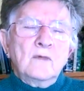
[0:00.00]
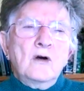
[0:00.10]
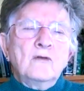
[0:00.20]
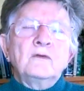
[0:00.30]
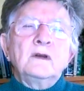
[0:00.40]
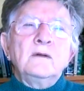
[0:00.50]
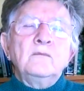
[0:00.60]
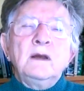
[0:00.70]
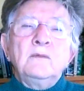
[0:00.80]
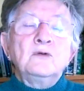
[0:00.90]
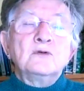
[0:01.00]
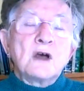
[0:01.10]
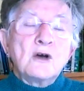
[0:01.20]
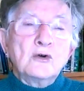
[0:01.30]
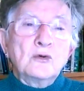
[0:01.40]
often in people's
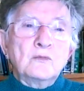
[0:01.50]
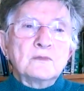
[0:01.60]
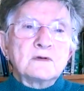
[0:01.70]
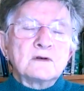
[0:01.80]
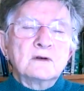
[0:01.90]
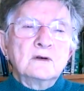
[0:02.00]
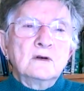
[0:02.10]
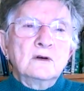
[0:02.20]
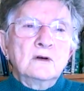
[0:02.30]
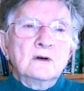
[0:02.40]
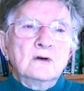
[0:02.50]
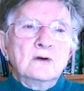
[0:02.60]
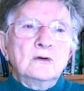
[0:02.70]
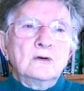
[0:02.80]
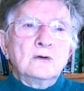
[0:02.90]
homes
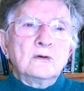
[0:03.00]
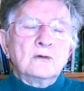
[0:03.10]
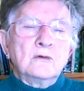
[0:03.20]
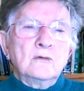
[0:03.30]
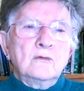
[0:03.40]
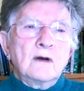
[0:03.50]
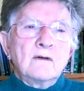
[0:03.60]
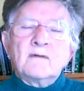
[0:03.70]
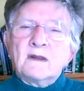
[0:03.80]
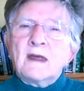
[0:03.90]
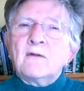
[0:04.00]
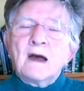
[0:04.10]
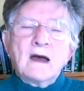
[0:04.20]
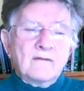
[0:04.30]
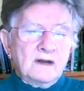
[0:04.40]
or wherever they
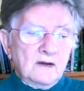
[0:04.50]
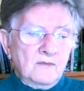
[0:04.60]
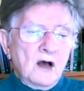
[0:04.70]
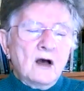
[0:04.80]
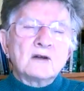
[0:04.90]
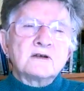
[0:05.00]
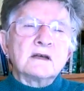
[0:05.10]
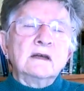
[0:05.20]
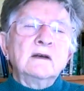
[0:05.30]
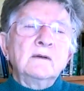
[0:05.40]
were having the party.